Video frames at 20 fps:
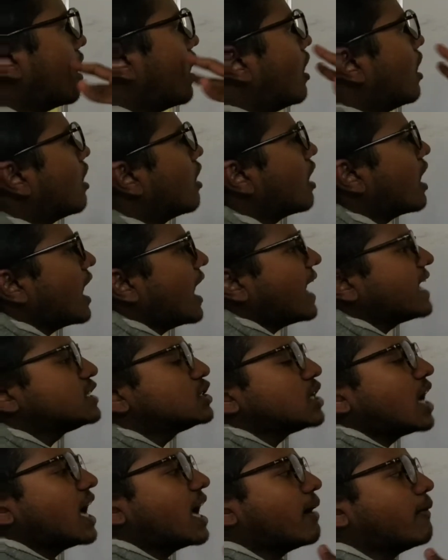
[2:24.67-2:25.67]
as
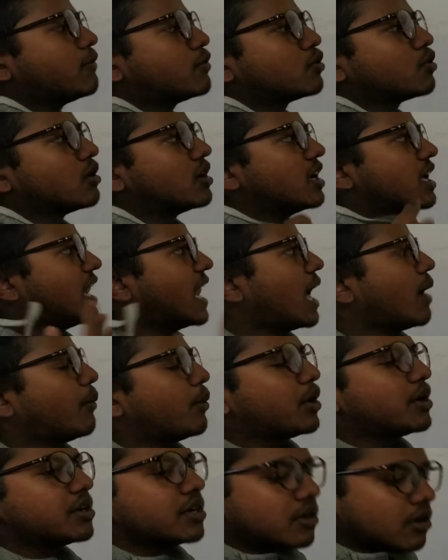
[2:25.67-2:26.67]
I have
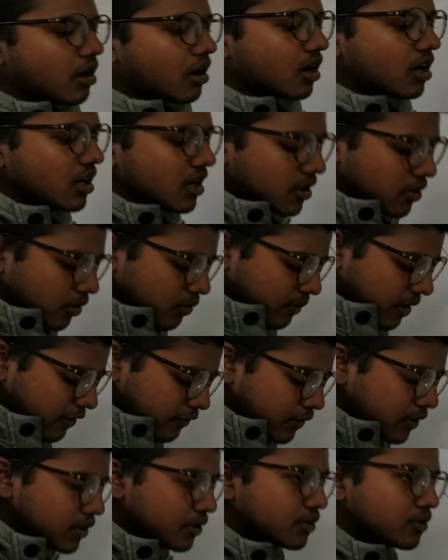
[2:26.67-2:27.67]
elaborated earlier on my
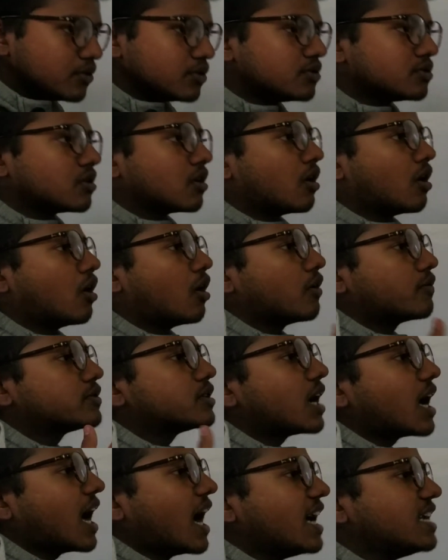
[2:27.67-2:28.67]
videos of
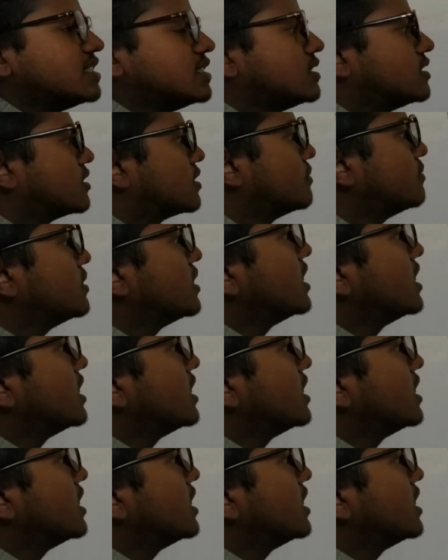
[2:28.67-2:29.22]
the IgM,